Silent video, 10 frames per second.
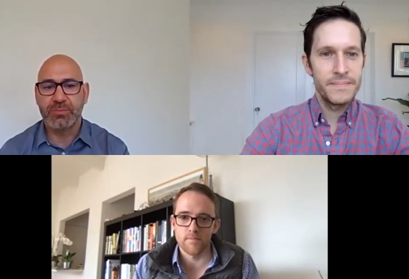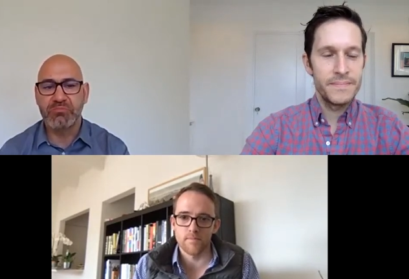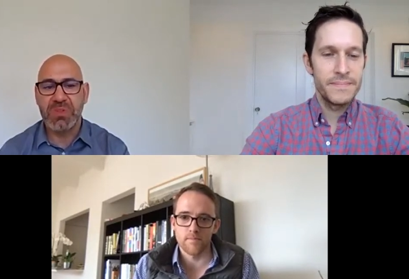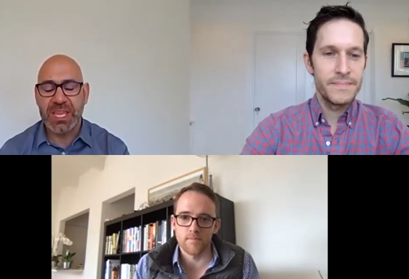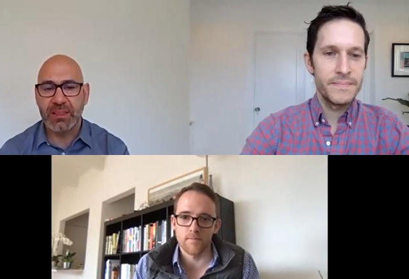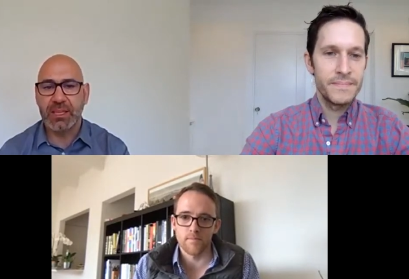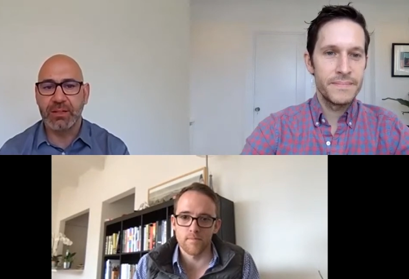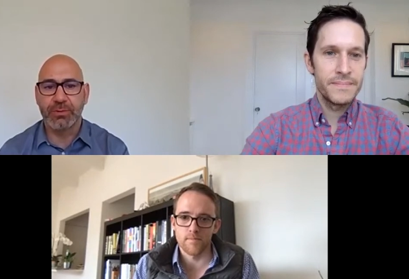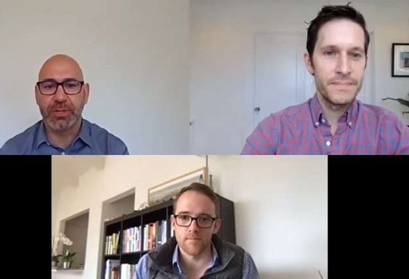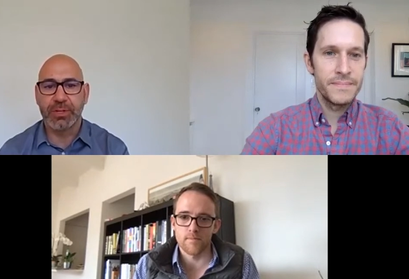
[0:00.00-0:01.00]
Speaker 1: mainly
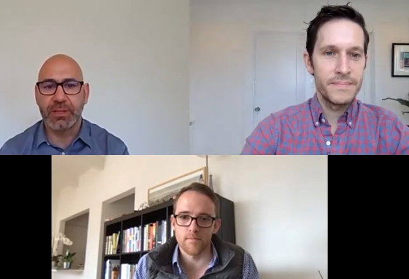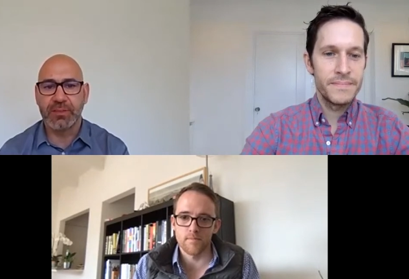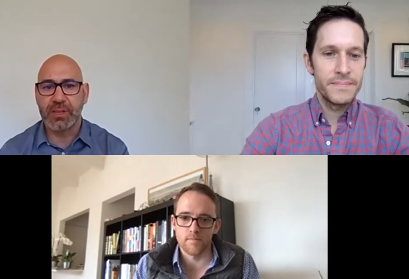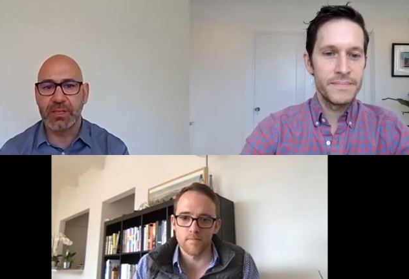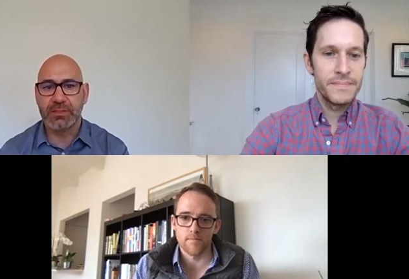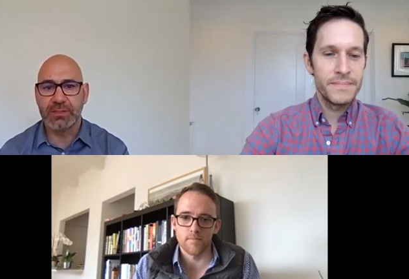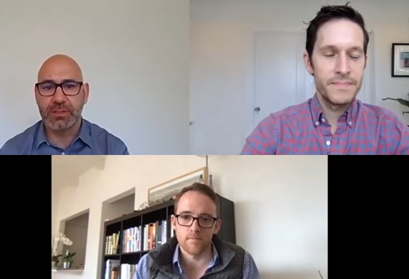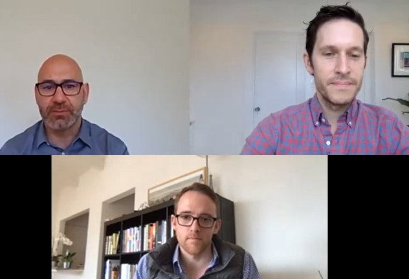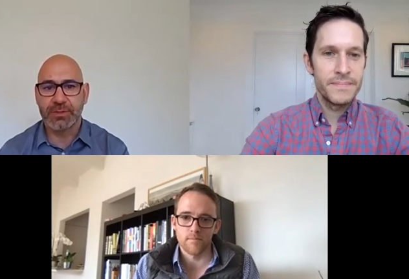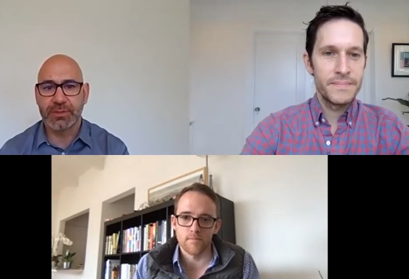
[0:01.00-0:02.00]
at Oregon Health Sciences
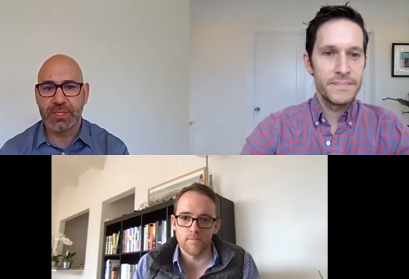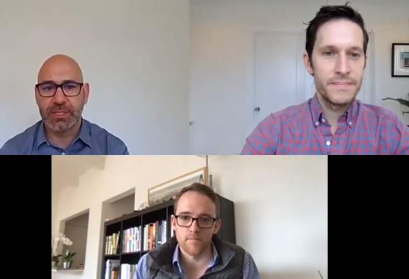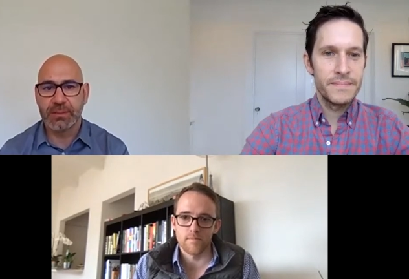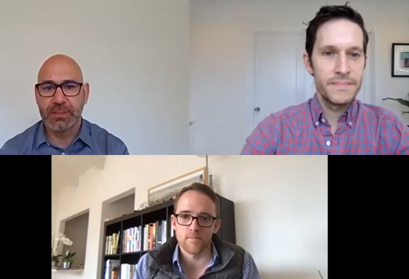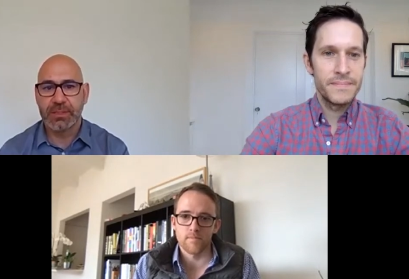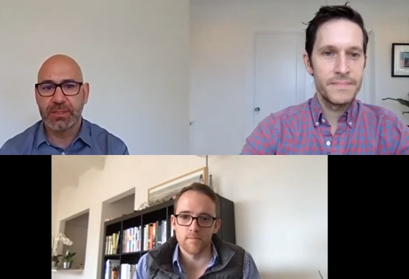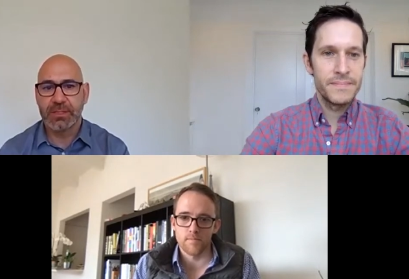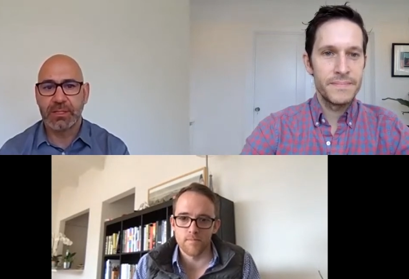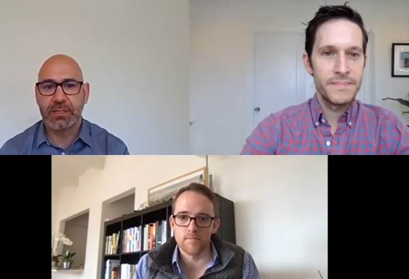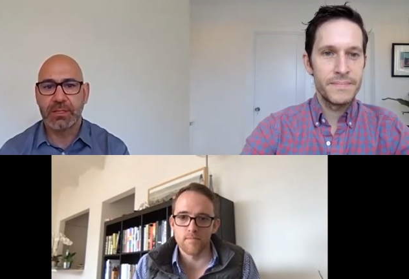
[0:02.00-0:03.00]
University
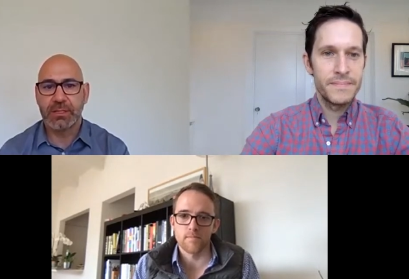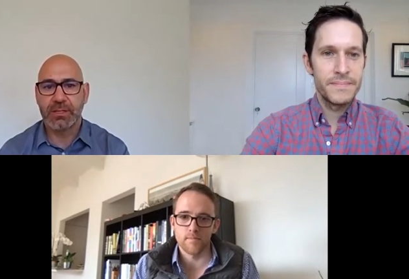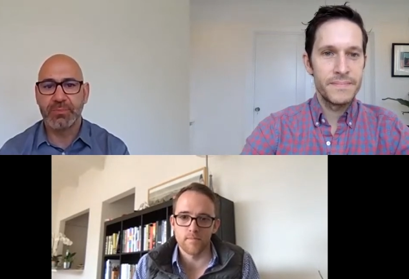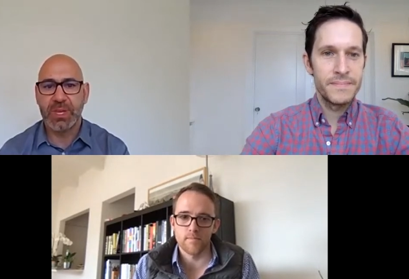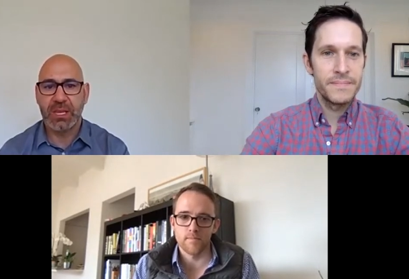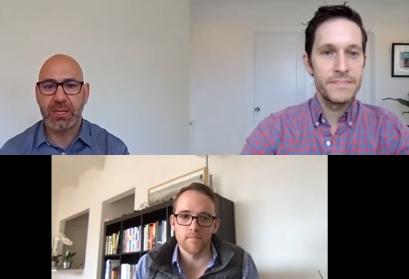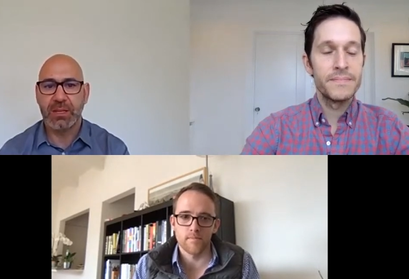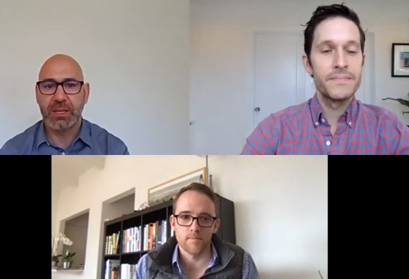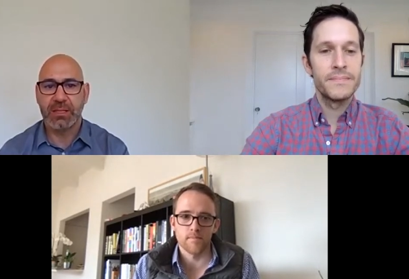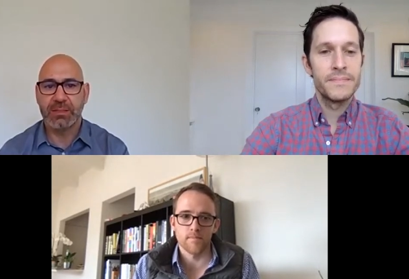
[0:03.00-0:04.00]
uh, on their
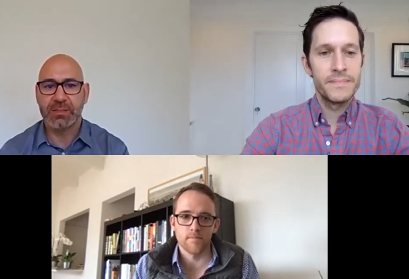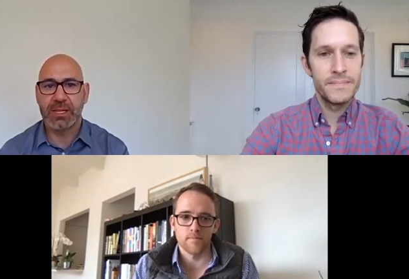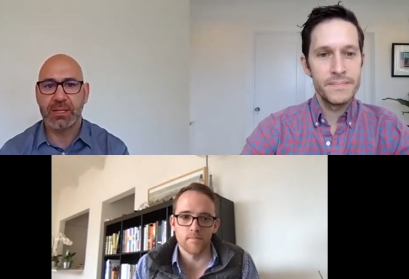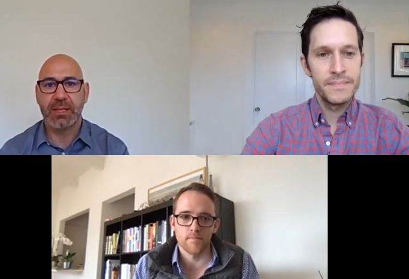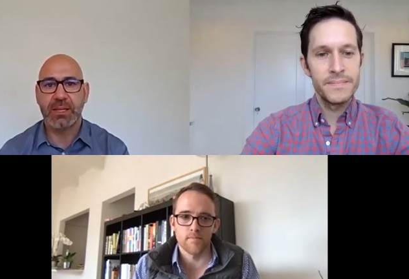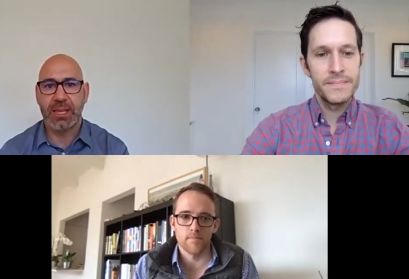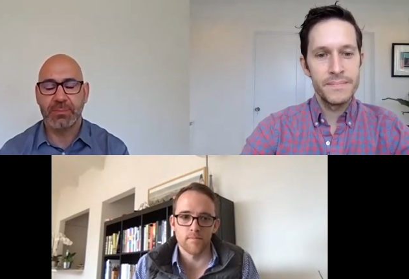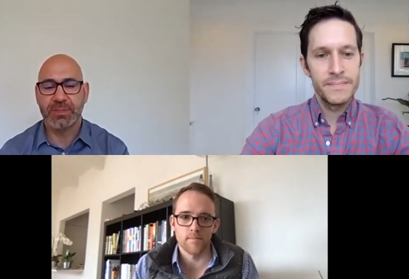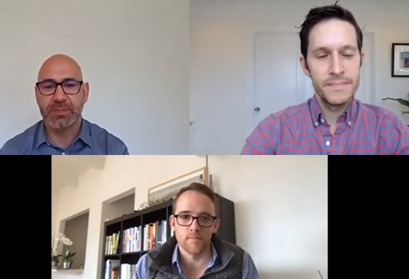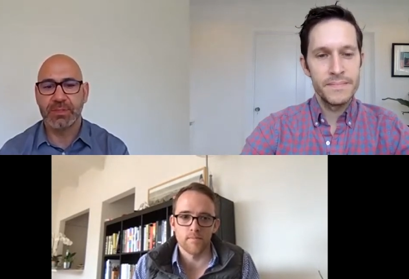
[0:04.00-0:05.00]
main and satellite
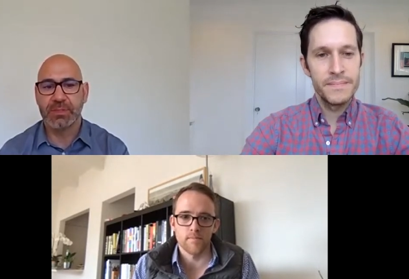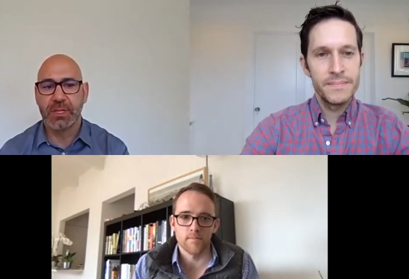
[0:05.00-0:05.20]
campuses.